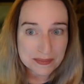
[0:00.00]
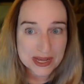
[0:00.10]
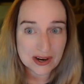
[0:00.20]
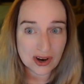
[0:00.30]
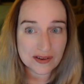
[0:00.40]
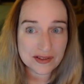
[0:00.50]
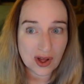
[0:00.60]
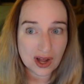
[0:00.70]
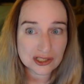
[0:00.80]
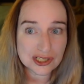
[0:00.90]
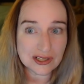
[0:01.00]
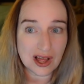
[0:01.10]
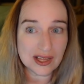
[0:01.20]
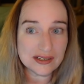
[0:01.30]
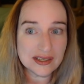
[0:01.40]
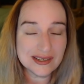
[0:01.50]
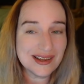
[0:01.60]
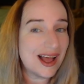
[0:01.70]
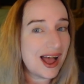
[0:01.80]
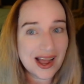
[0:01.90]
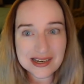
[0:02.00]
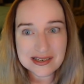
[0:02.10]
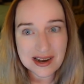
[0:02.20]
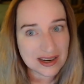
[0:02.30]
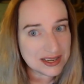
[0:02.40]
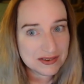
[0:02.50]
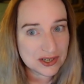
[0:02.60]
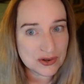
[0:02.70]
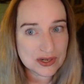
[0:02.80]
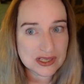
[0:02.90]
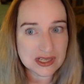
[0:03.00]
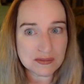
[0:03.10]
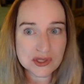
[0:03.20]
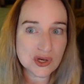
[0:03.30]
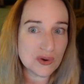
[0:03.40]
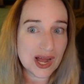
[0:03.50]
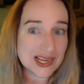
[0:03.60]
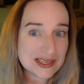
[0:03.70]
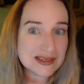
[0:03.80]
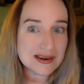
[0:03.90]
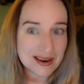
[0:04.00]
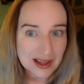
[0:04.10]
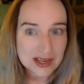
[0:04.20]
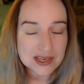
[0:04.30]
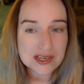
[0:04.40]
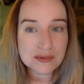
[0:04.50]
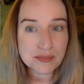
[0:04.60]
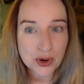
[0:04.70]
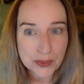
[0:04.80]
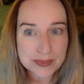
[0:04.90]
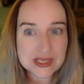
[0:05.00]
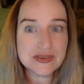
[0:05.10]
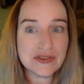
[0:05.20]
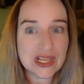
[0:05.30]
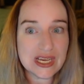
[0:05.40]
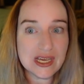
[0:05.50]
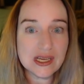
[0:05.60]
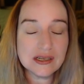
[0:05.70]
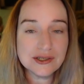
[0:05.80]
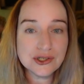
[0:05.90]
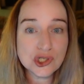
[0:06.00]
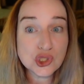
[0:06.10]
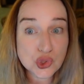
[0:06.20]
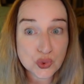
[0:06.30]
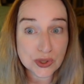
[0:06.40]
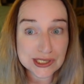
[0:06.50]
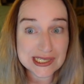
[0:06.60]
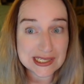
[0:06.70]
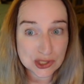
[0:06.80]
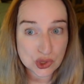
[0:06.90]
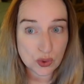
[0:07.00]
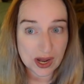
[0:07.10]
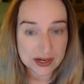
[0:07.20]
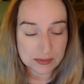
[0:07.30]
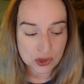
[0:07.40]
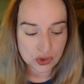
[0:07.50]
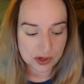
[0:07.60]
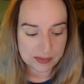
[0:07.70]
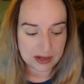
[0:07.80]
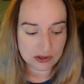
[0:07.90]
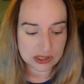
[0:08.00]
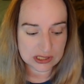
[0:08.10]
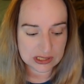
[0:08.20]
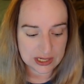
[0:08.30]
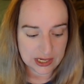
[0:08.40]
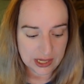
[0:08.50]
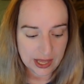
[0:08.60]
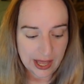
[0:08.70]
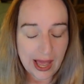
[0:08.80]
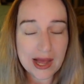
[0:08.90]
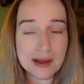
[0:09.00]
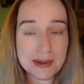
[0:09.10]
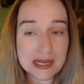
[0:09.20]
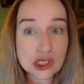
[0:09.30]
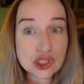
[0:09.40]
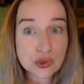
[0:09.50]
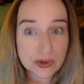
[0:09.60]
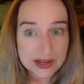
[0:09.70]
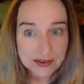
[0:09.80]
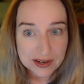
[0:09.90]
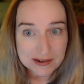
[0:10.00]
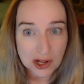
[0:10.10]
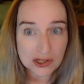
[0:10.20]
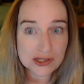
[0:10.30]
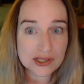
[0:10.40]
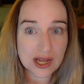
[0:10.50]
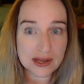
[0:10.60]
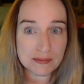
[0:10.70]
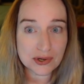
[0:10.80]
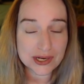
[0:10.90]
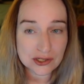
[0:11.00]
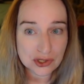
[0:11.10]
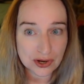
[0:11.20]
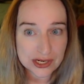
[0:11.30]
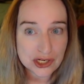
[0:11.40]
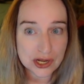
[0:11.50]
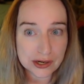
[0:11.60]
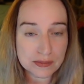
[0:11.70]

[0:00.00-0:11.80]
up here of the auction lot. I did not even notice them, so I did not purposefully source these two items you are about to see. I paid twenty-five dollars. I am putting a screenshot